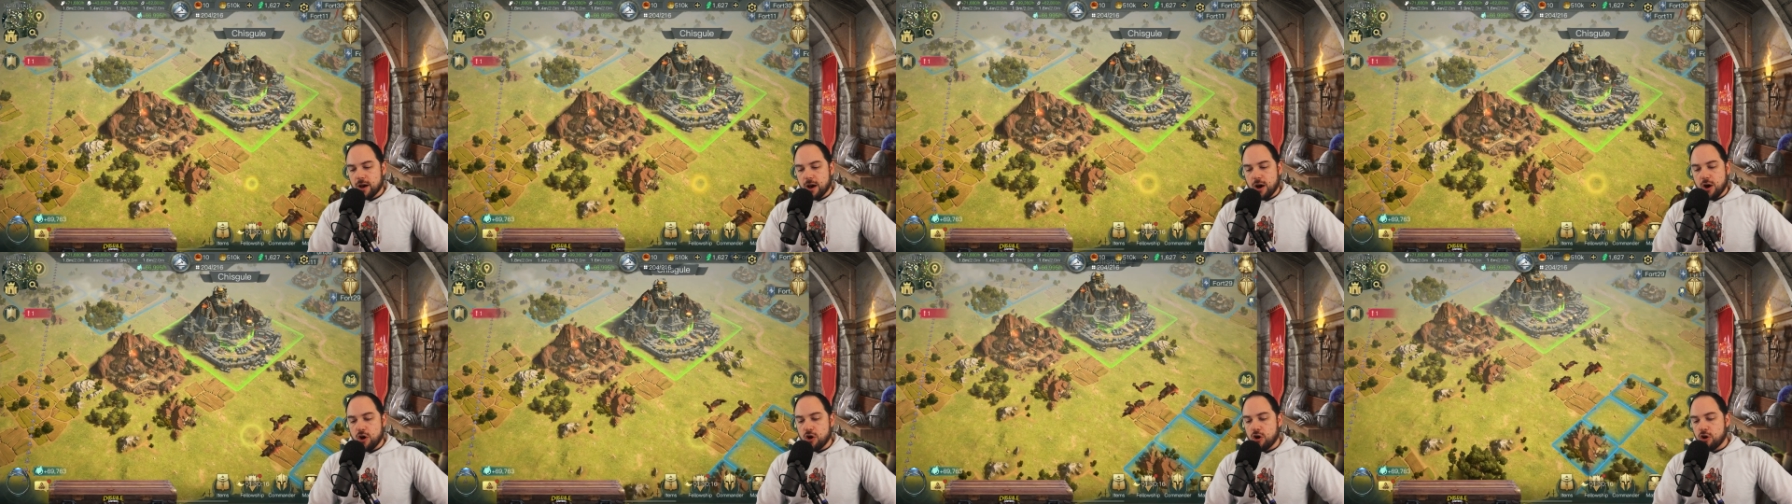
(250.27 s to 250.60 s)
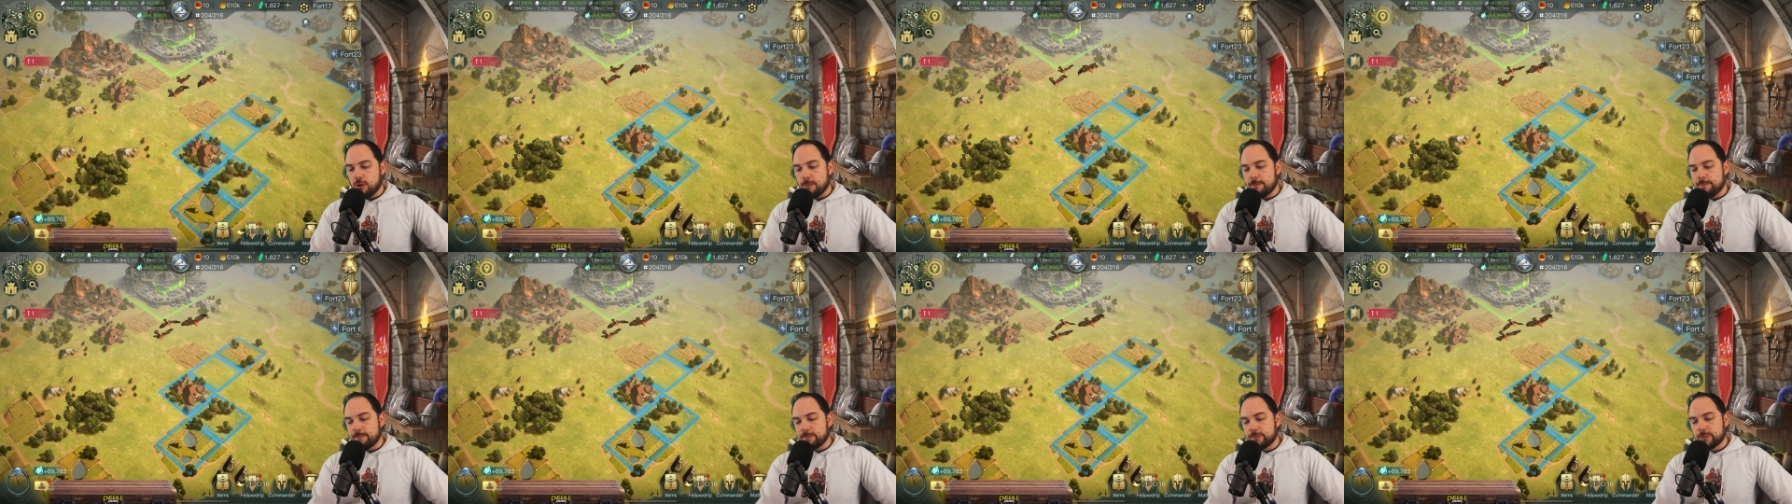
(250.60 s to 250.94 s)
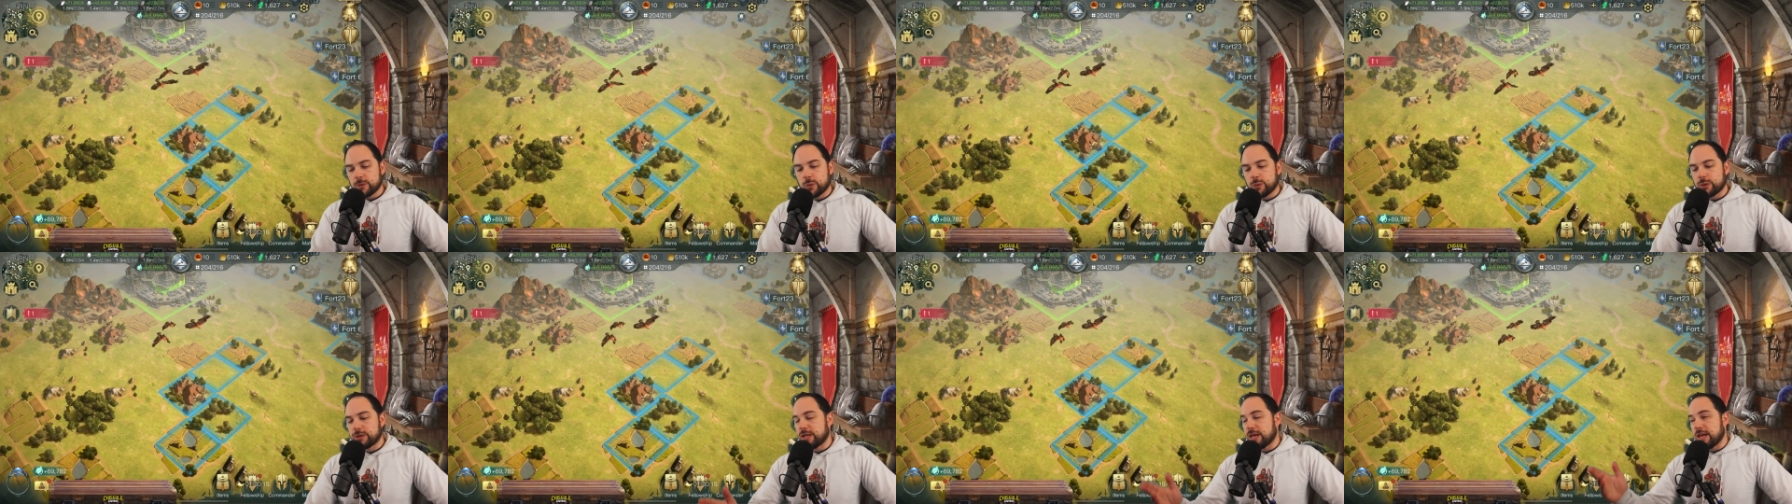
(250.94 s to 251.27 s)
home
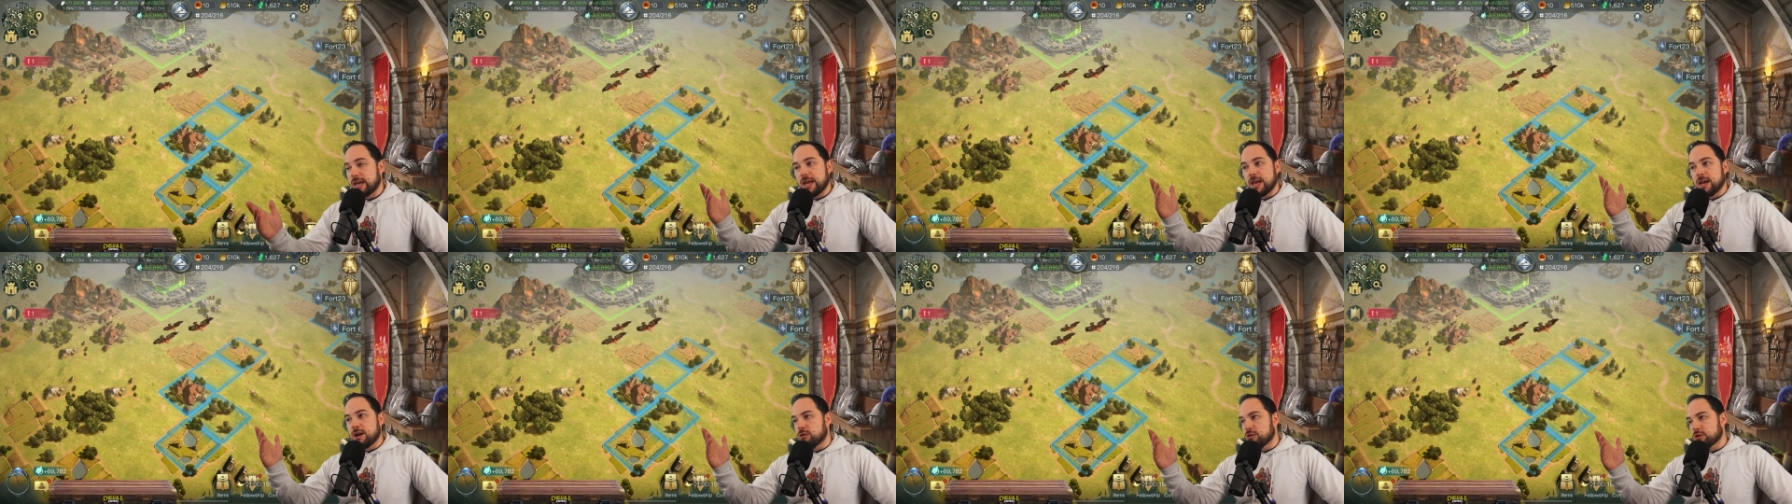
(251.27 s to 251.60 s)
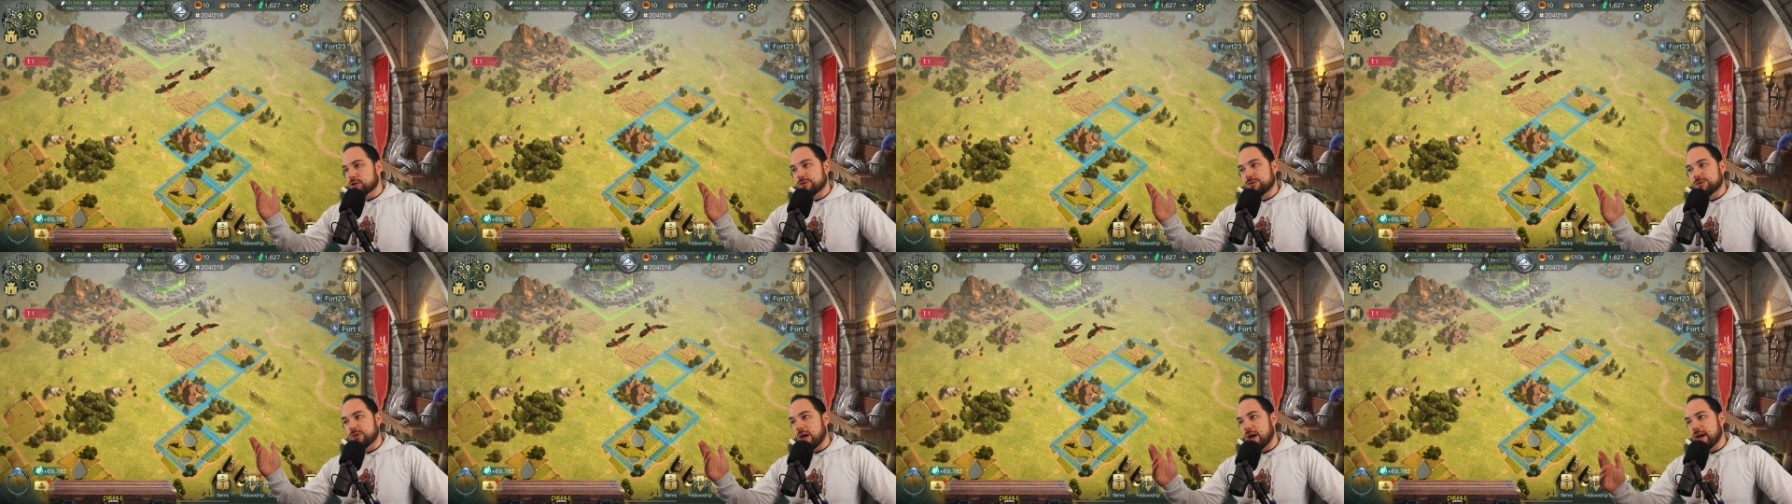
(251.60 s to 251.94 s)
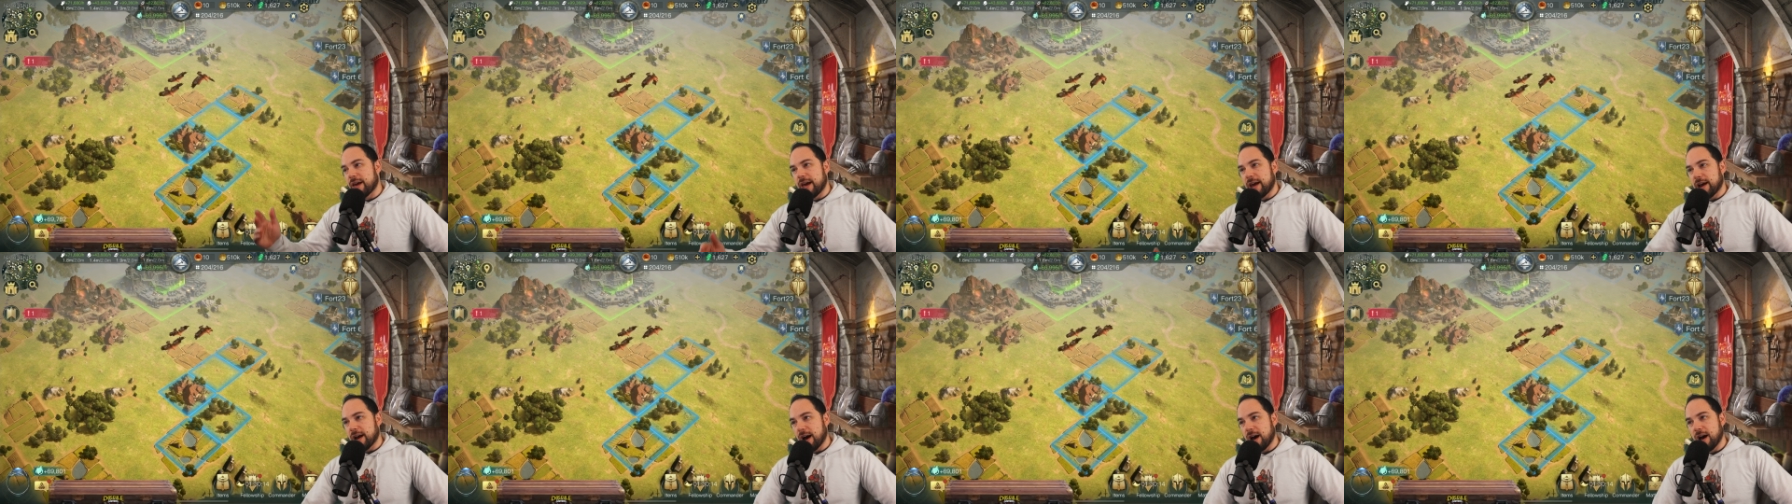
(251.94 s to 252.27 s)
with the Eagles
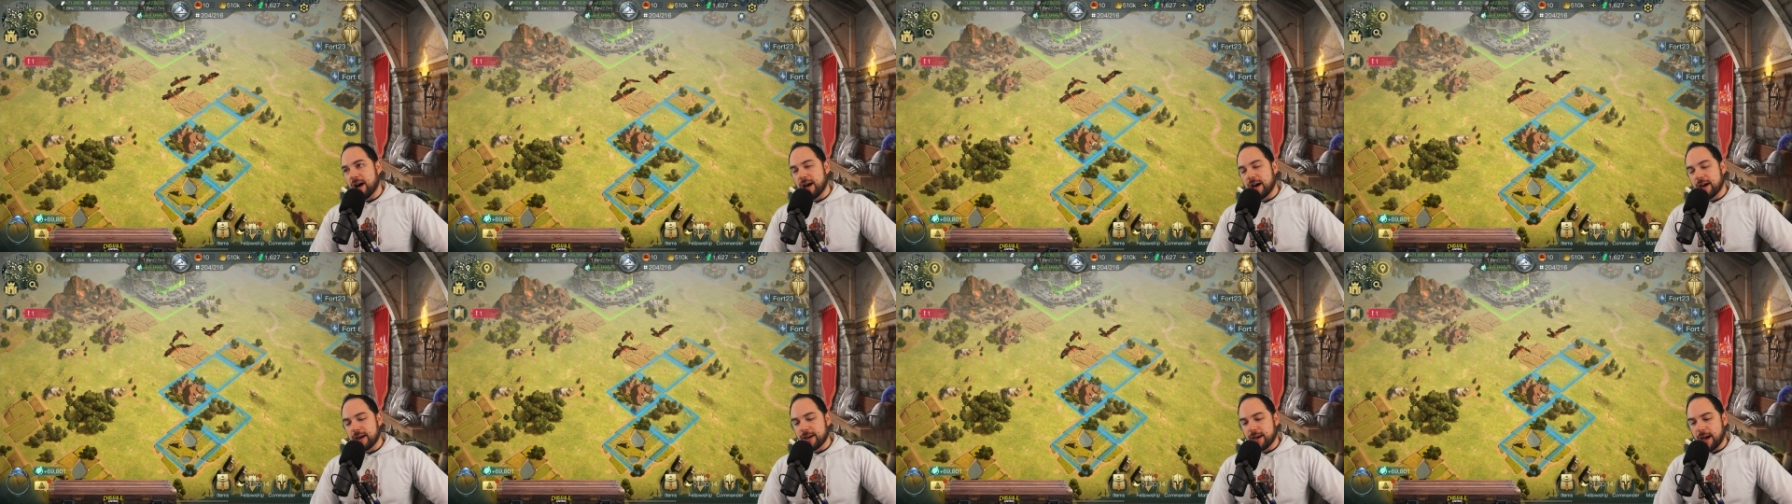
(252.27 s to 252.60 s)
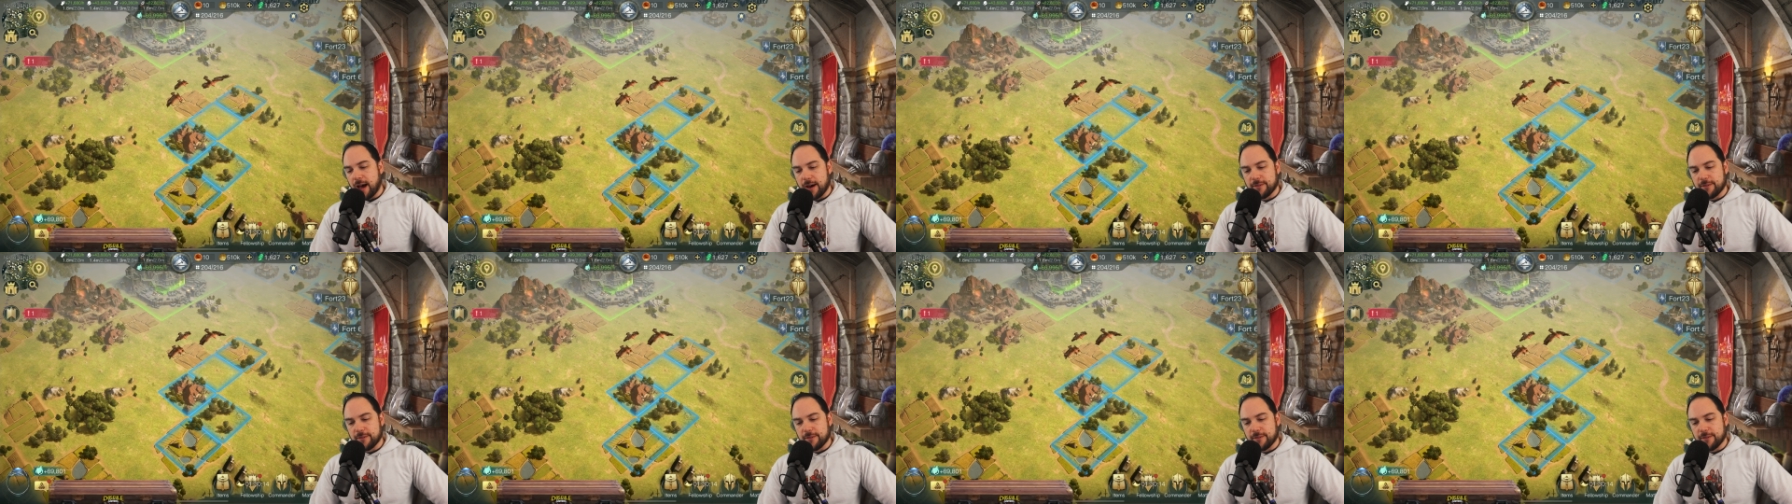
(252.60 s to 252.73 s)
flying high.